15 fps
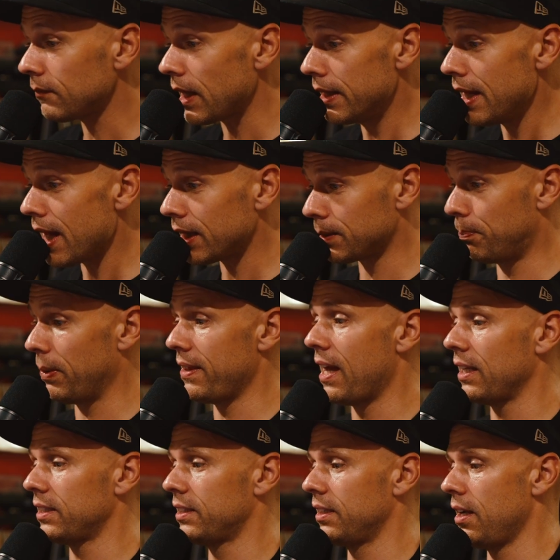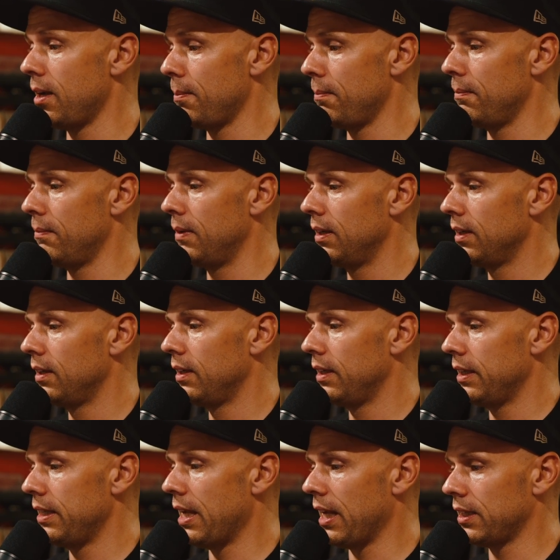Yes, but that's
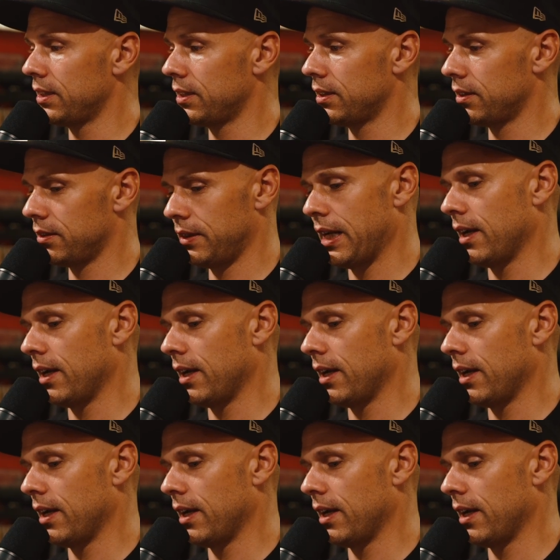yes,